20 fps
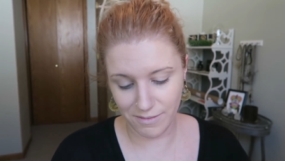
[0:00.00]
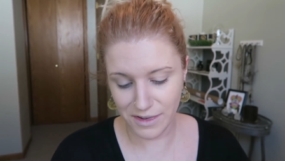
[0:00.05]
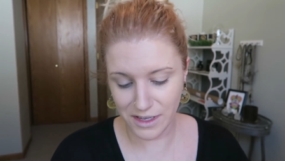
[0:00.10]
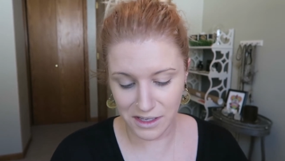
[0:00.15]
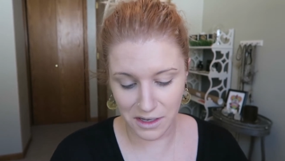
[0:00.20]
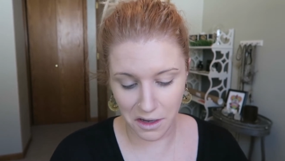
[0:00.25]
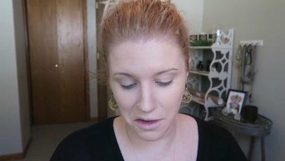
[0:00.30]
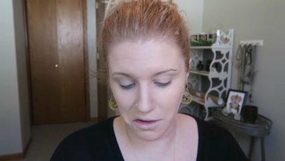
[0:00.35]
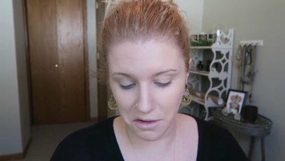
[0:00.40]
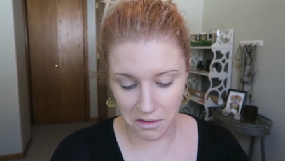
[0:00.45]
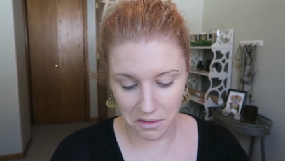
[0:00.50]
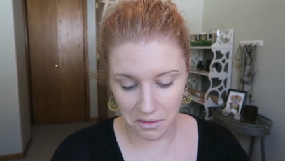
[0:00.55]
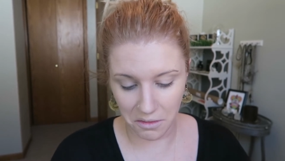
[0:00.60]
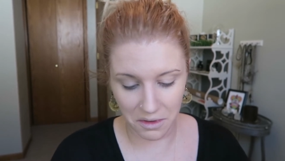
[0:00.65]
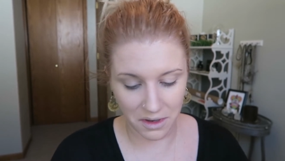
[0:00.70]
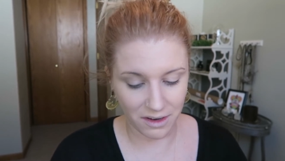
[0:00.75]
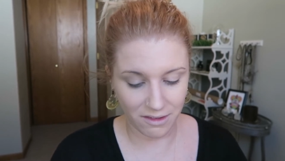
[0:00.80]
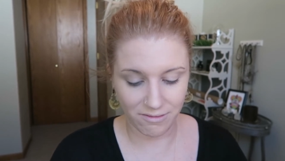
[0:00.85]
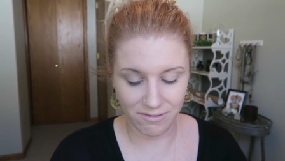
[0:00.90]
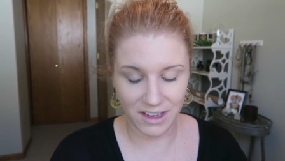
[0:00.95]

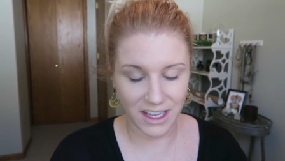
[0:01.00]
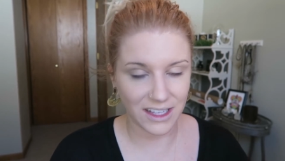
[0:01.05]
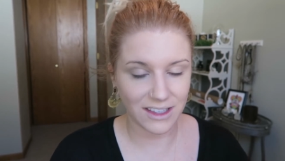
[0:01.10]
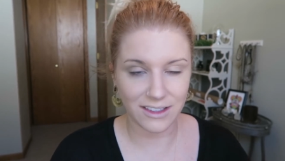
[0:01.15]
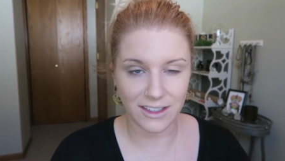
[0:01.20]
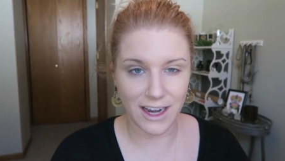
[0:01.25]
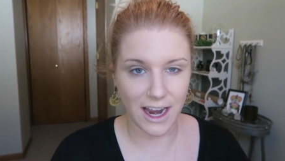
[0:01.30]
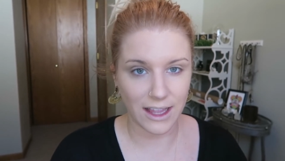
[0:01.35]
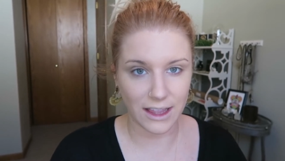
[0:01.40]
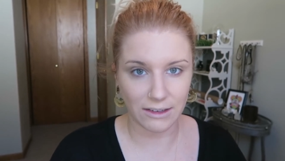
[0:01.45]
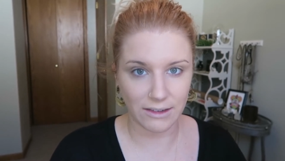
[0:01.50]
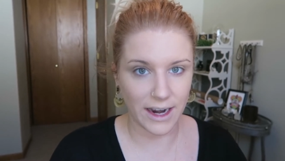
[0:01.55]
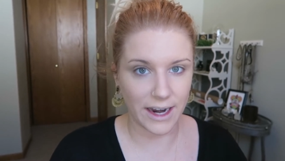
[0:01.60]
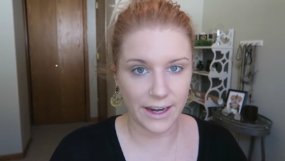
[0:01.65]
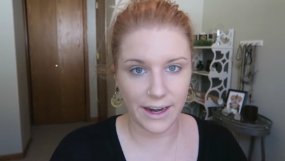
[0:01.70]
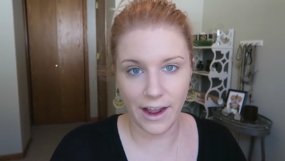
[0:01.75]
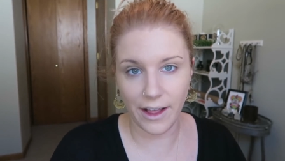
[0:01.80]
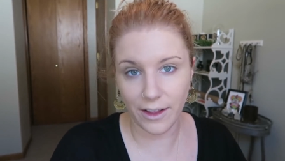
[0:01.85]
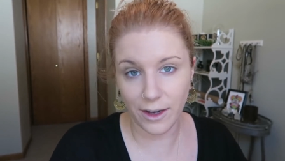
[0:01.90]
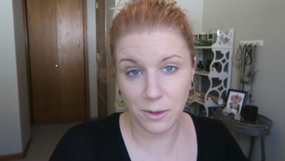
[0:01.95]
So it's not the
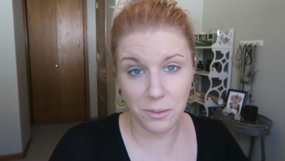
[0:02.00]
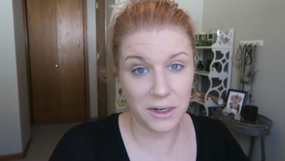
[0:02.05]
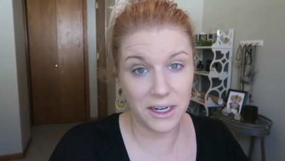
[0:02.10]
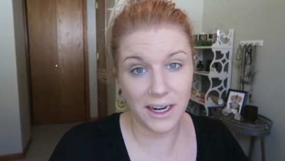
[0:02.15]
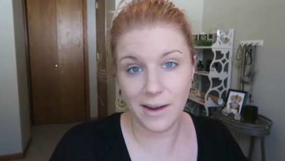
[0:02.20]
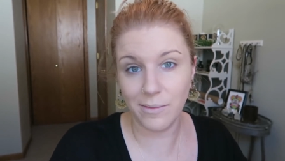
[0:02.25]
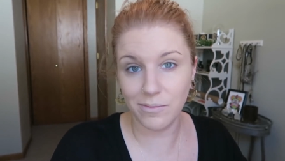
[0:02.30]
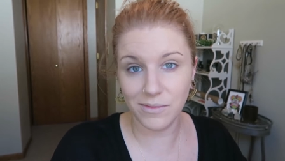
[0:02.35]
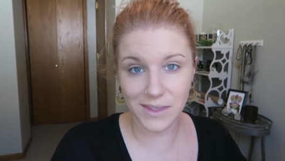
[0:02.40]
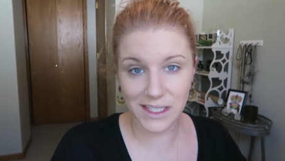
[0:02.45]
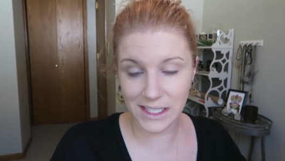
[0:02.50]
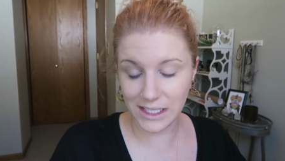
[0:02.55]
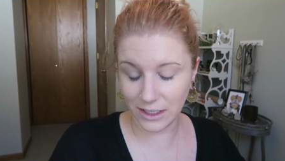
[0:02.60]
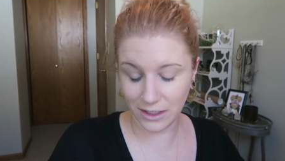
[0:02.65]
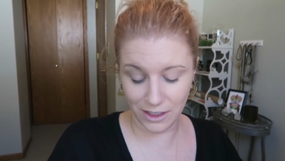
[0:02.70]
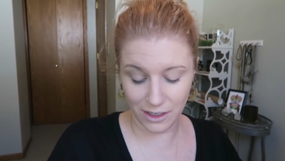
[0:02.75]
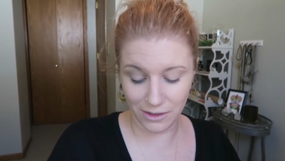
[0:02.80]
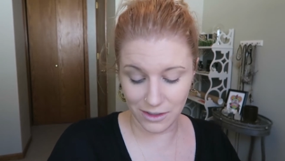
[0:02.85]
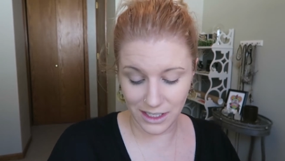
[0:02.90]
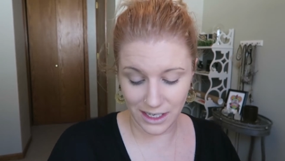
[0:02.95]
right color, but I'm
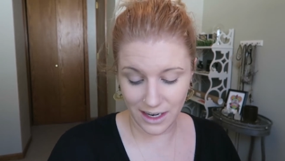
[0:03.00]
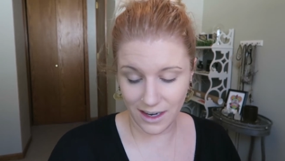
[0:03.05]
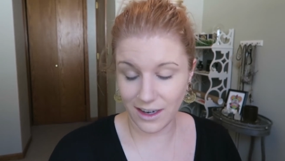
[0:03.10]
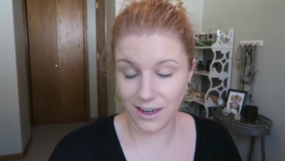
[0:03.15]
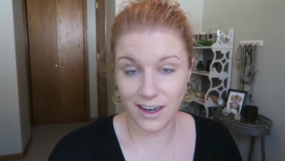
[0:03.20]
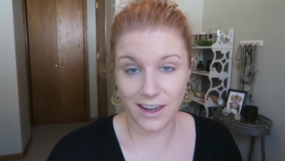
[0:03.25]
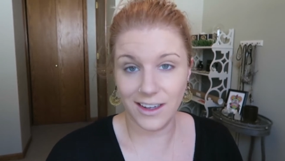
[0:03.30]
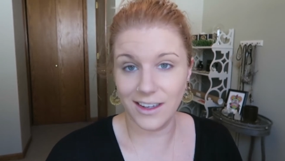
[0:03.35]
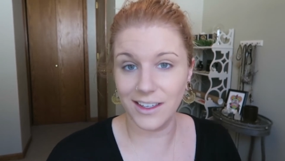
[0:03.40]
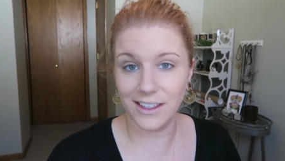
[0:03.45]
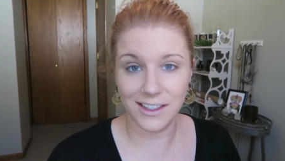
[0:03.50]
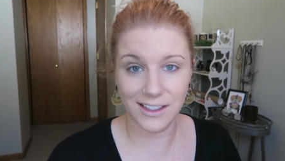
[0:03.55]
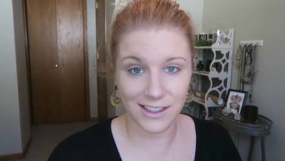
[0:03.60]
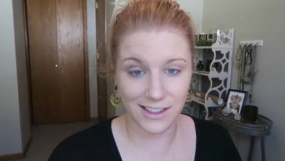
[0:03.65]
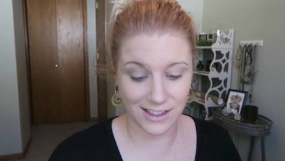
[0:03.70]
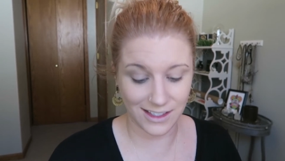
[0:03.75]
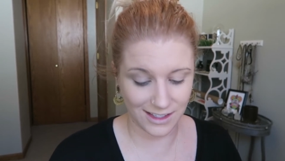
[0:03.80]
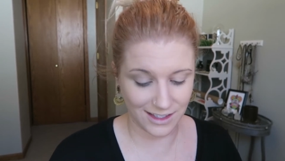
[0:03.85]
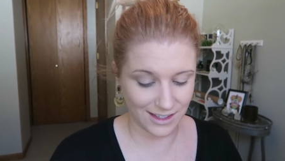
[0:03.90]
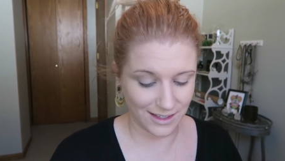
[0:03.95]
still using it
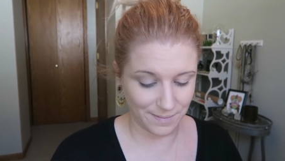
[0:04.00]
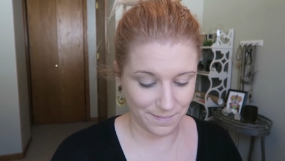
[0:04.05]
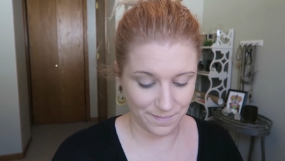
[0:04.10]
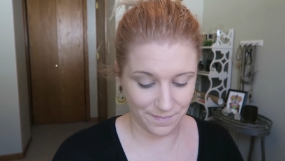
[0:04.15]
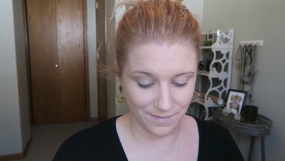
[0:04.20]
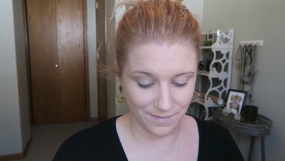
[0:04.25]
because